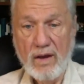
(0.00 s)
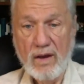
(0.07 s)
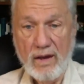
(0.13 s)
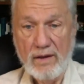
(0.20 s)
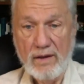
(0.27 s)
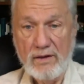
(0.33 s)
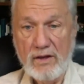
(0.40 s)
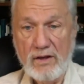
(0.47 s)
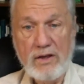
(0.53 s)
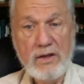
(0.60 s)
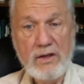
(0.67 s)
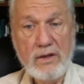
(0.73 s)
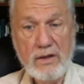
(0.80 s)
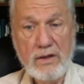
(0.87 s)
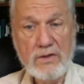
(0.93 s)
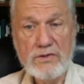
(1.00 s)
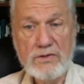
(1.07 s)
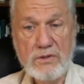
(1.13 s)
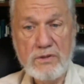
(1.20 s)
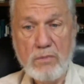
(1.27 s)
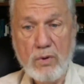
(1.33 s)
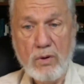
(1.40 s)
And He is
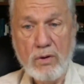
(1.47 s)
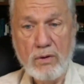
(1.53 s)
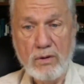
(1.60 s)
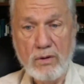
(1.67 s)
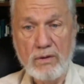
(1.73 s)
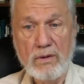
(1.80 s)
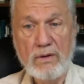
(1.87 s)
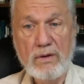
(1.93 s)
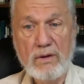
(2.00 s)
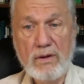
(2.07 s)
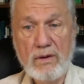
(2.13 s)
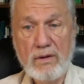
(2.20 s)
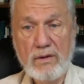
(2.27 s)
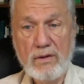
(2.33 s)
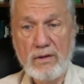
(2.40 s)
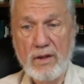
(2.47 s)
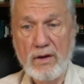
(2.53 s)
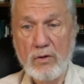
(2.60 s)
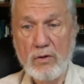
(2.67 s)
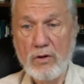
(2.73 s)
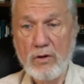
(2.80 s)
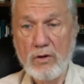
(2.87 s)
the more than
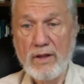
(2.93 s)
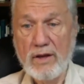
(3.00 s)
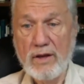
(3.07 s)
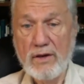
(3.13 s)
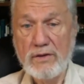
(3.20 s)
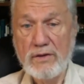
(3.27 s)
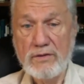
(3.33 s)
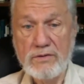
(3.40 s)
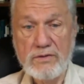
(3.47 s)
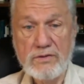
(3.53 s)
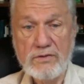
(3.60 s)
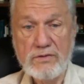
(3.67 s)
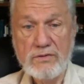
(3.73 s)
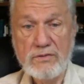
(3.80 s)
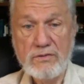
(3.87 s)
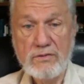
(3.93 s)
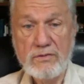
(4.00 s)
all that is.